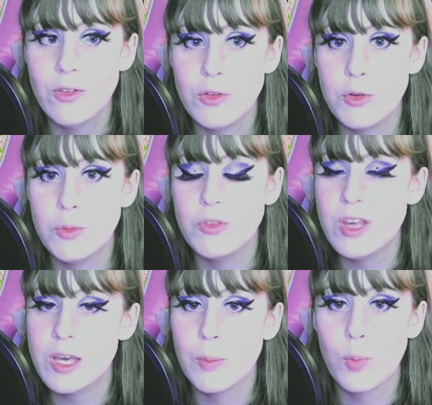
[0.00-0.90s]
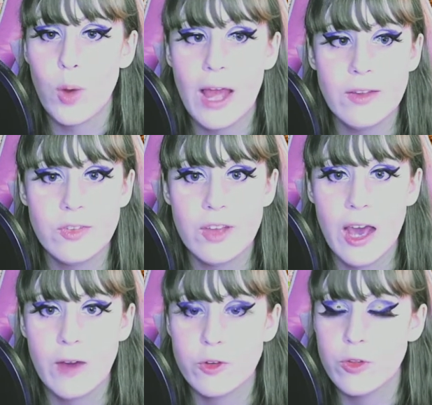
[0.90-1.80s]
to decompress
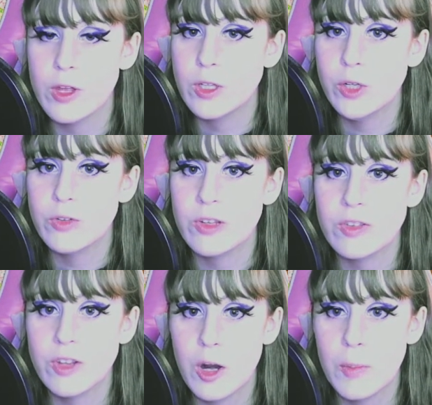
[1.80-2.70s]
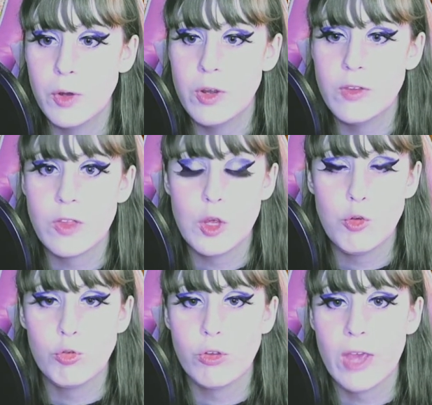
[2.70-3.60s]
after the closing ceremonies that
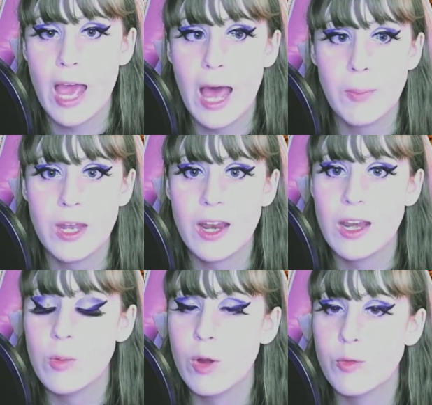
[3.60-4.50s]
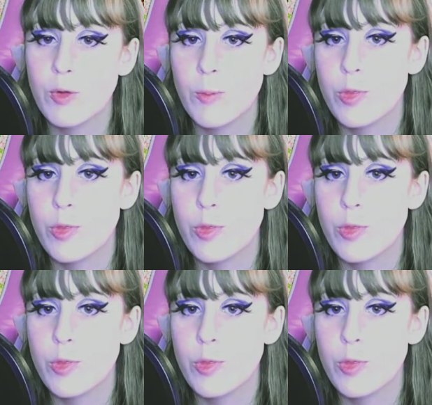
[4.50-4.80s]
usually happen anywhere from